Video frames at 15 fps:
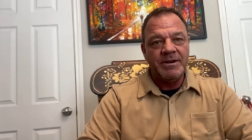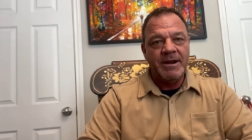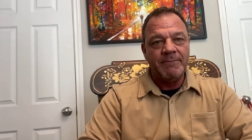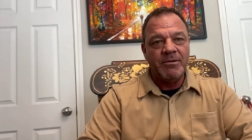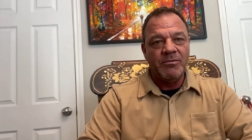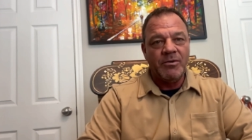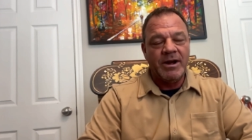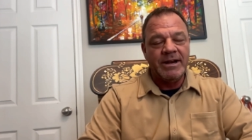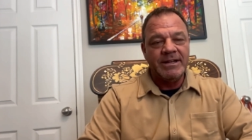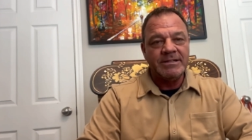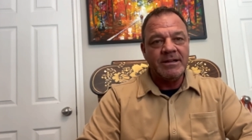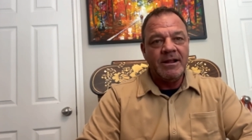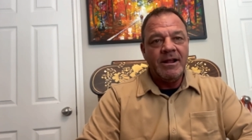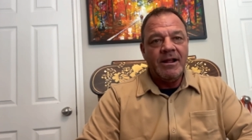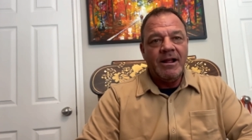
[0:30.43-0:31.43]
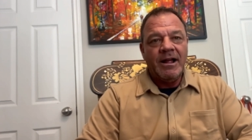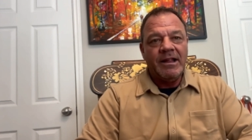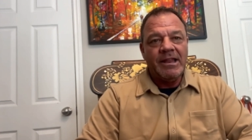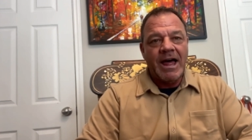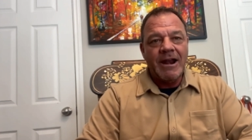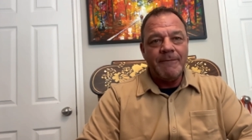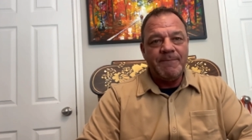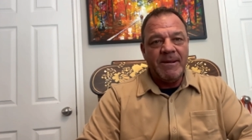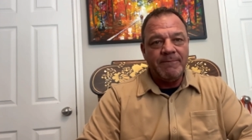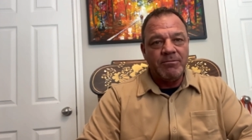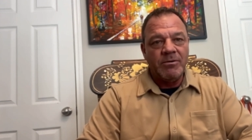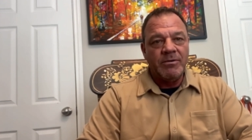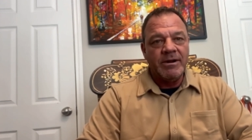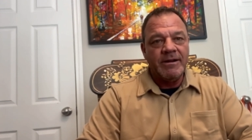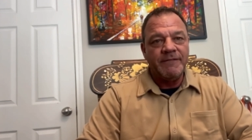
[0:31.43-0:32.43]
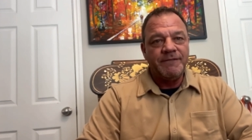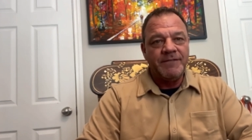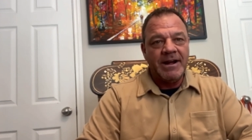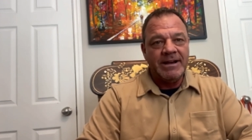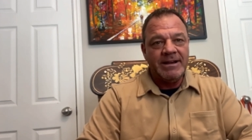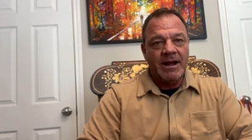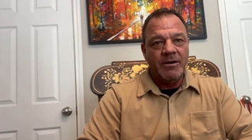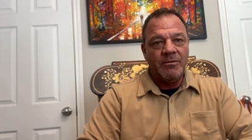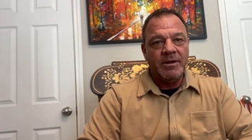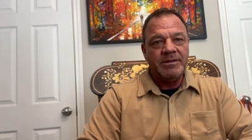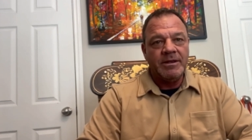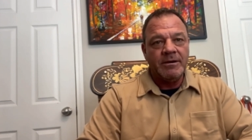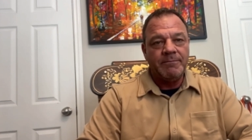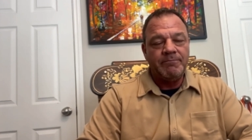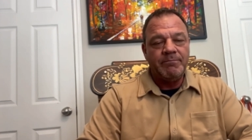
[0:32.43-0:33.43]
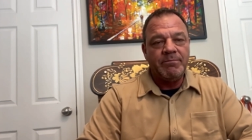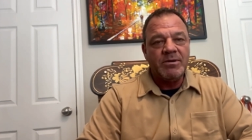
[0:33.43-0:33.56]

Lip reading: And number one is, a lot of people want to find out what their